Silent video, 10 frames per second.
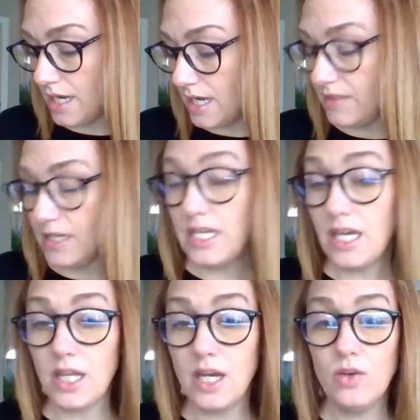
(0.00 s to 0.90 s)
And then
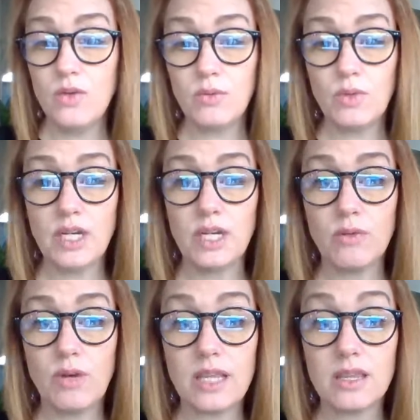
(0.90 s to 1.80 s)
yellow. And we're going to
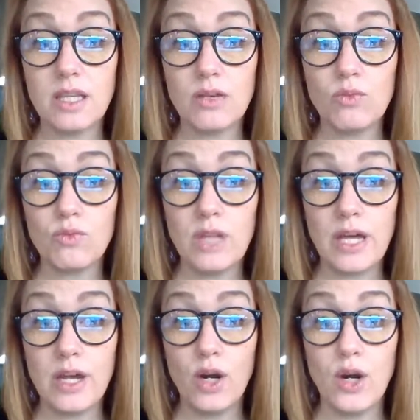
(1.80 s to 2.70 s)
write the
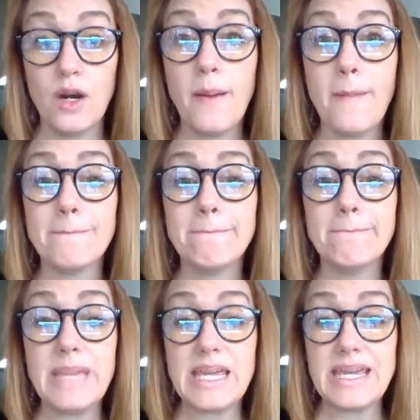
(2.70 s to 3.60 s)
letter
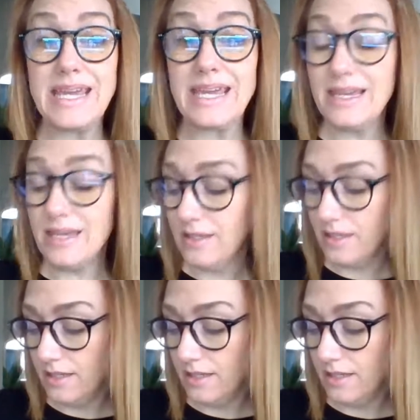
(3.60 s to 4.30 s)
B.